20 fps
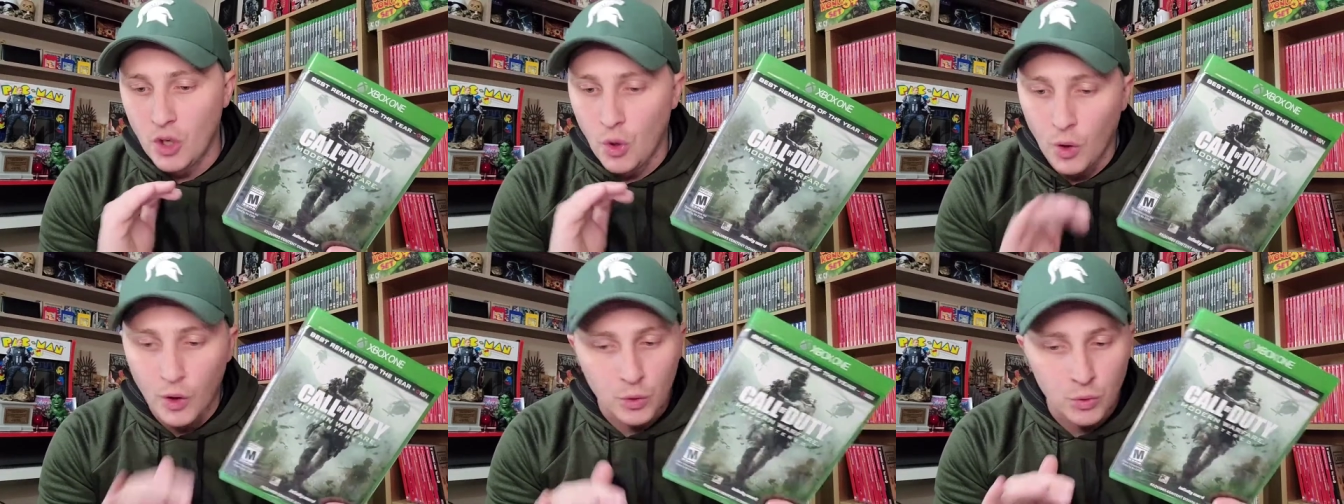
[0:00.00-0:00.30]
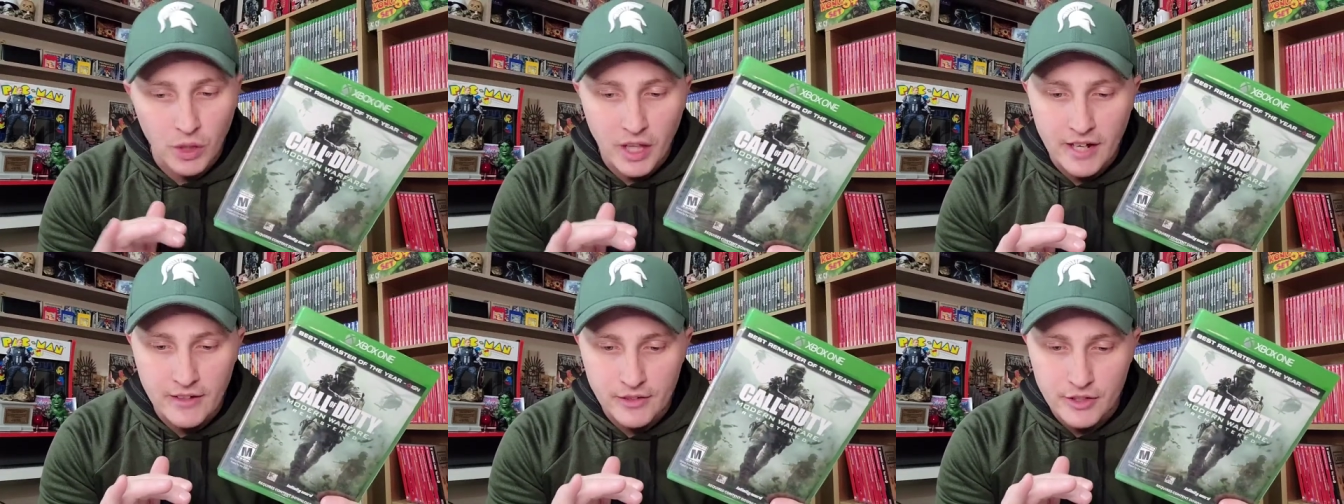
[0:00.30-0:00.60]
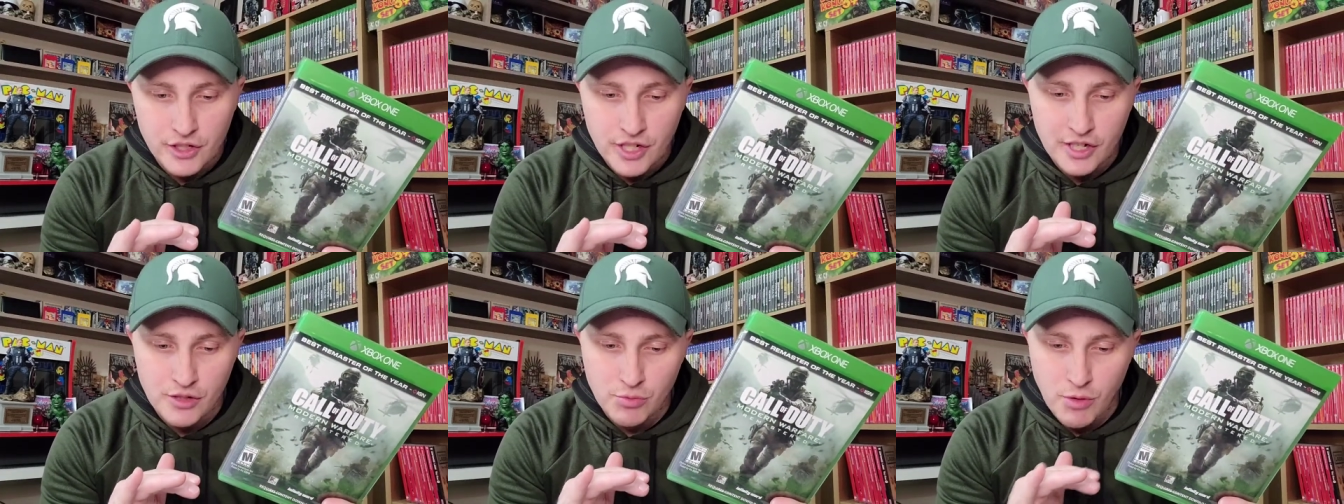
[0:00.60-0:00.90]
No one will
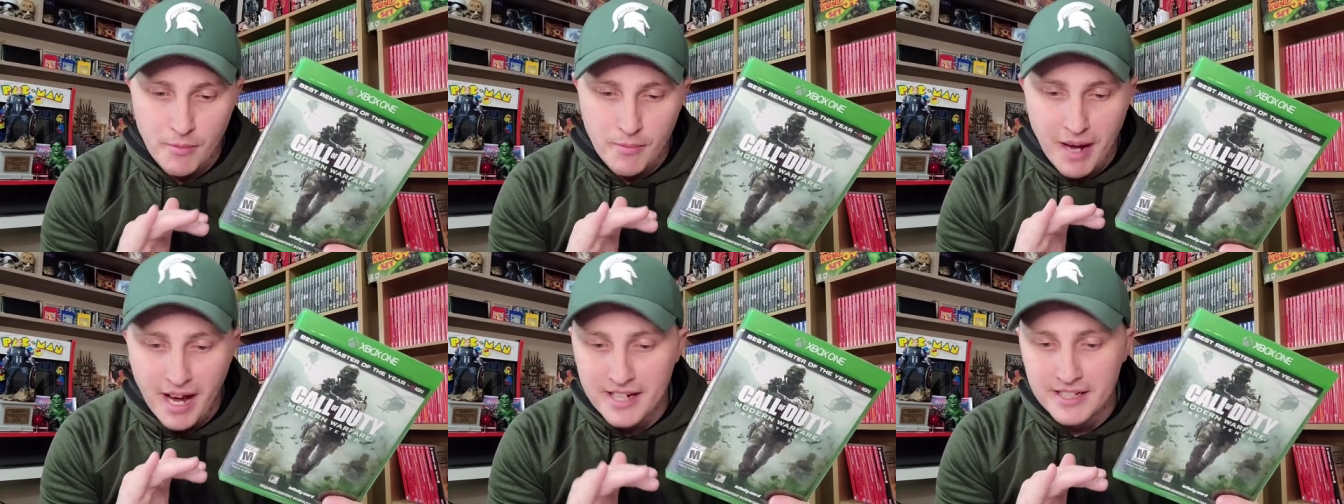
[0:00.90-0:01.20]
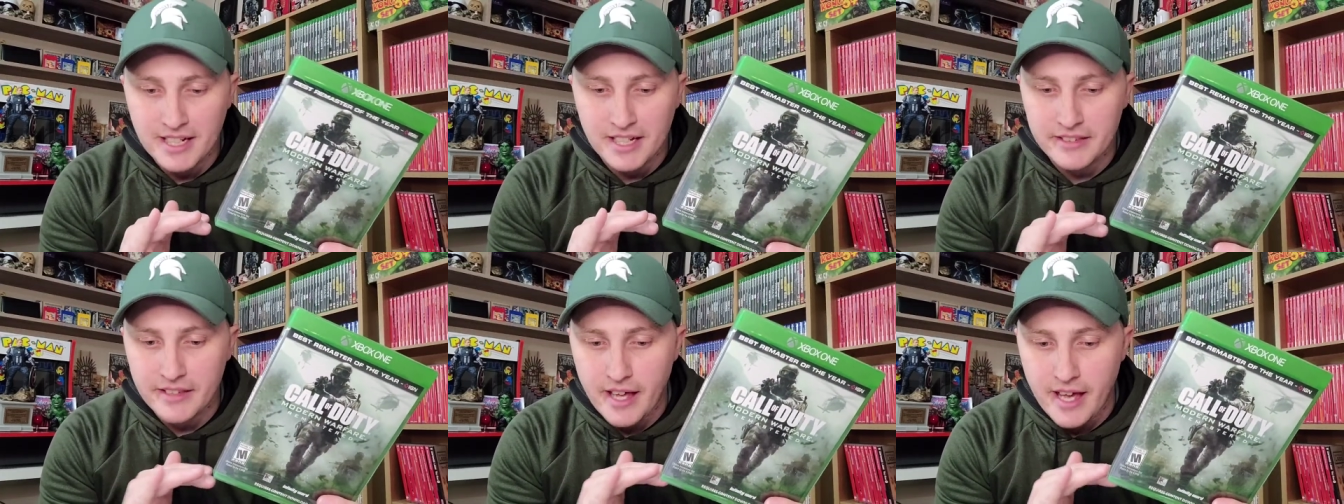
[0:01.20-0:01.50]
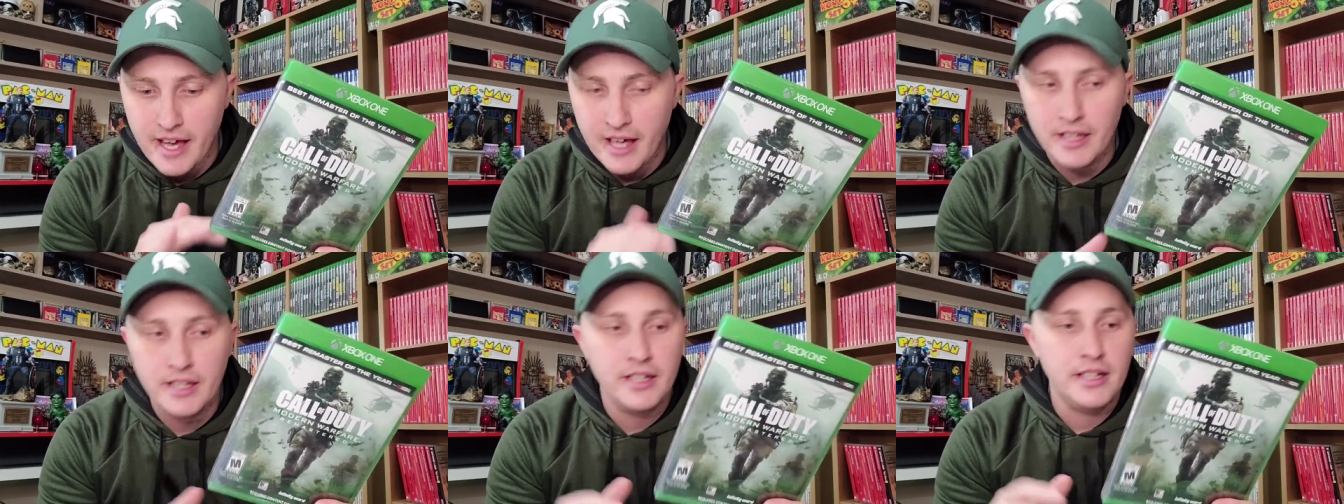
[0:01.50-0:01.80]
ever change my mind on
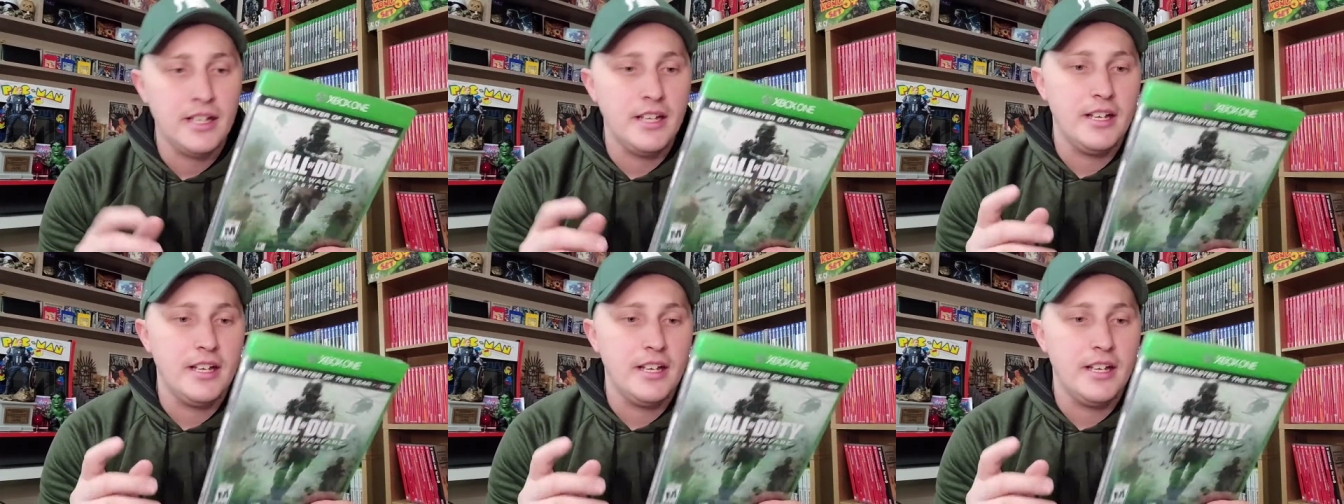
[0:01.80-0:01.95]
that.